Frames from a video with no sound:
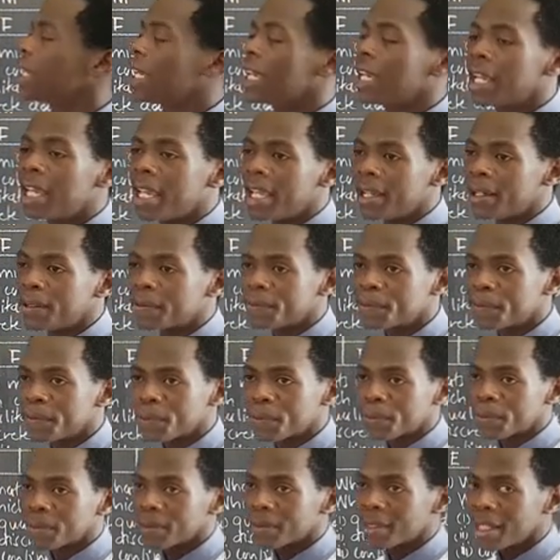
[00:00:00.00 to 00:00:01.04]

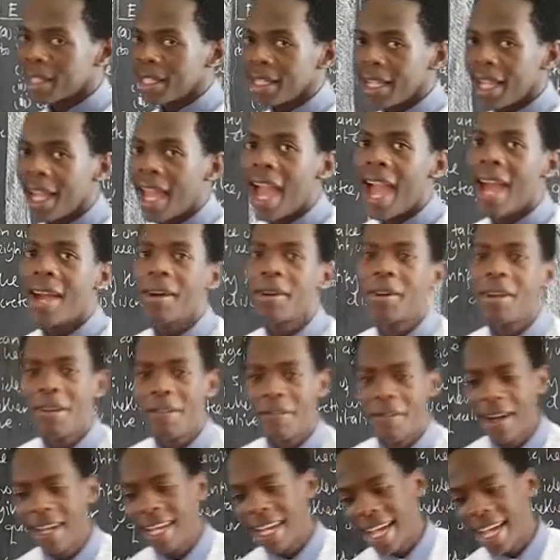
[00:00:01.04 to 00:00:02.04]
E.g., I don't know if I